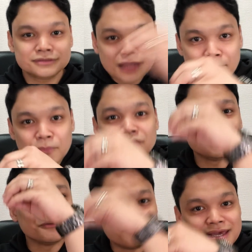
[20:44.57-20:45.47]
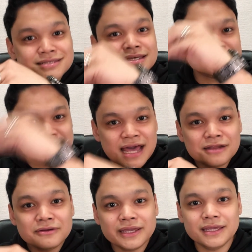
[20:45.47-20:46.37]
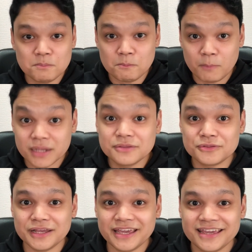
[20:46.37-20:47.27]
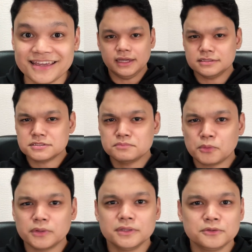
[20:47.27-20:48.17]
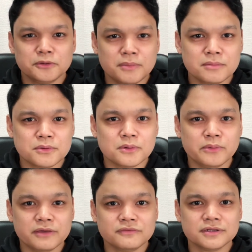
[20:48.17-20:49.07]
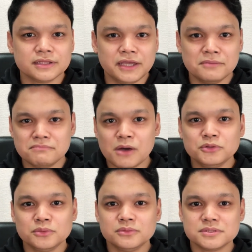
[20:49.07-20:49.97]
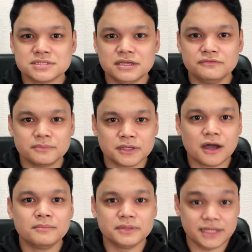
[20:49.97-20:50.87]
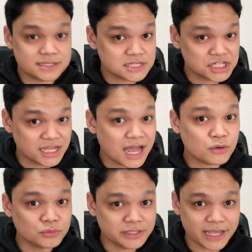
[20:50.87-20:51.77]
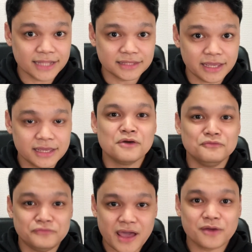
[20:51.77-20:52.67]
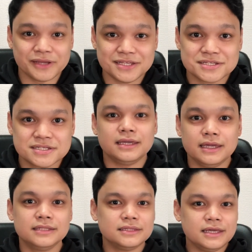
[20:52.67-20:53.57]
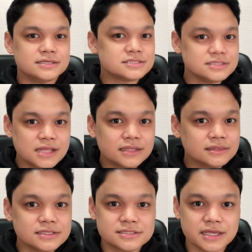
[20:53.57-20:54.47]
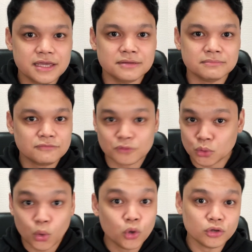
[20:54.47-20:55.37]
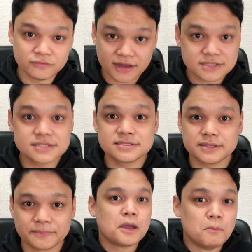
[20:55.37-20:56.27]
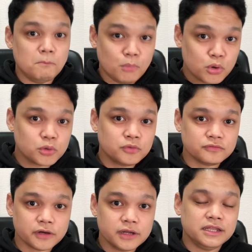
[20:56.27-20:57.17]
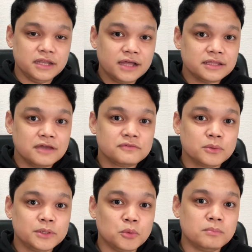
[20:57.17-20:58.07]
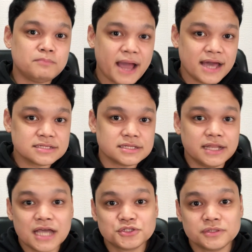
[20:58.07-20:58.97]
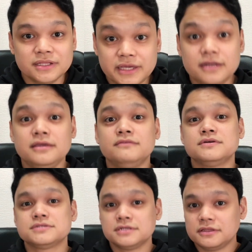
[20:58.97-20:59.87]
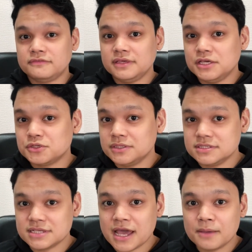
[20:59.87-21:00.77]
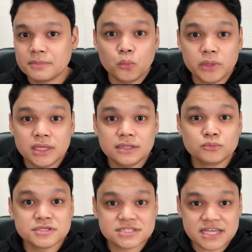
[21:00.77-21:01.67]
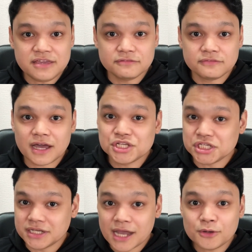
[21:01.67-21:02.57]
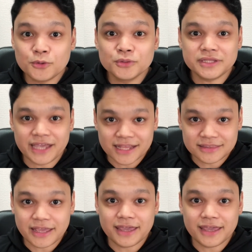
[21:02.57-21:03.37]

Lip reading: top of your basic salary monthly. It's important to remember, however, that the amount you will receive from the company as a shikaku teate varies. It is not the same for all of us. Moreover, not everyone who passed the National Caregiver Certification Exam will receive a shikaku teate.